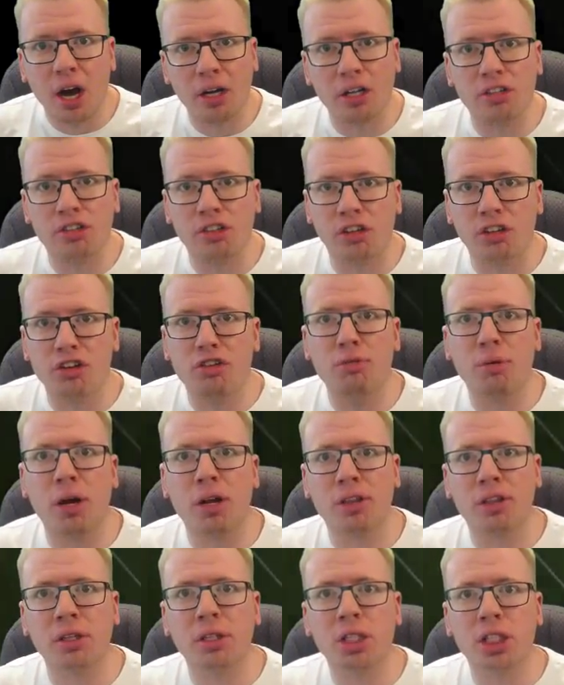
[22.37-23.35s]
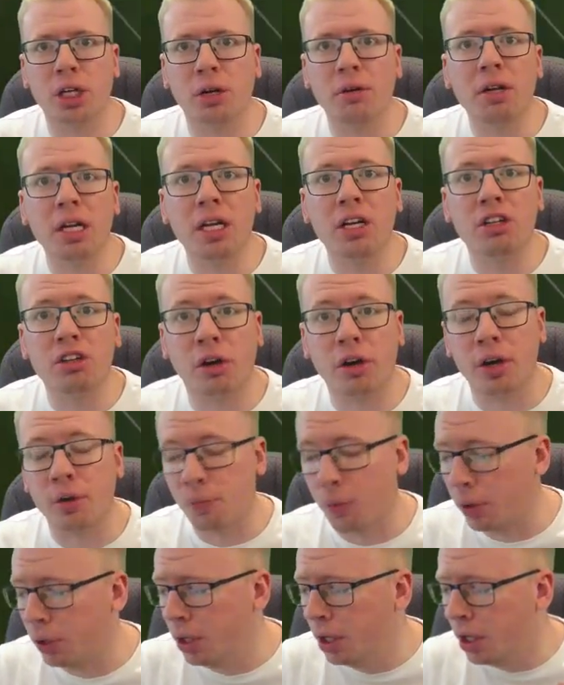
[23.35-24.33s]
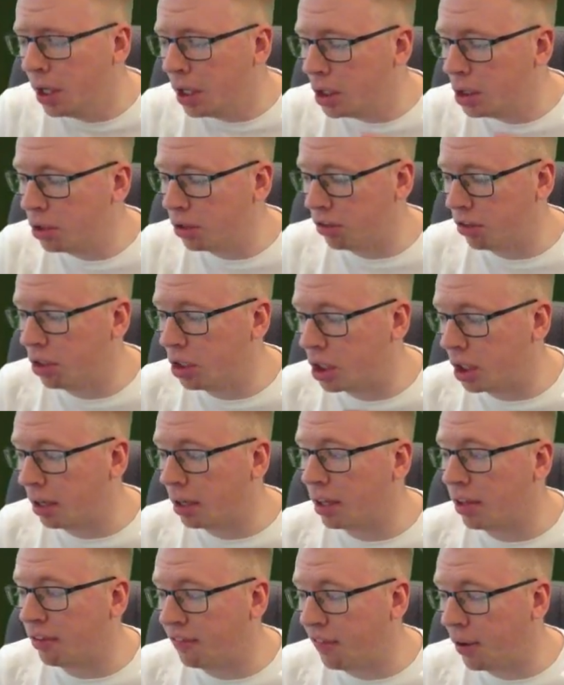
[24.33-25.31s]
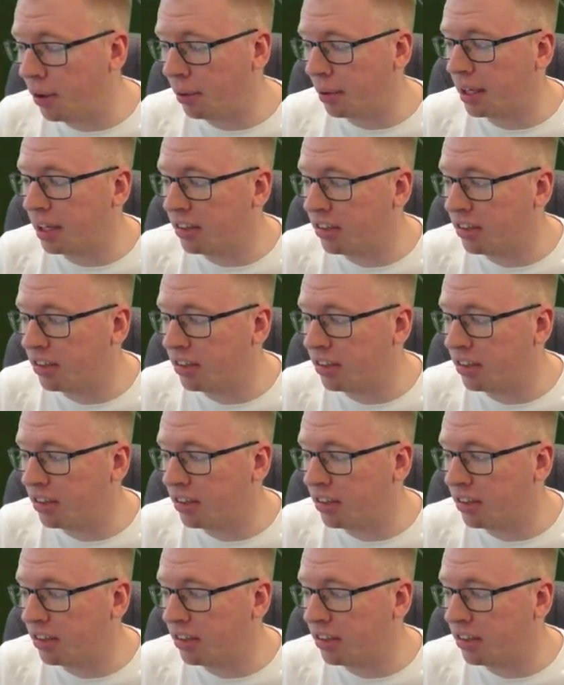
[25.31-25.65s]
I decided rather than showing the entire run, just to show you the final.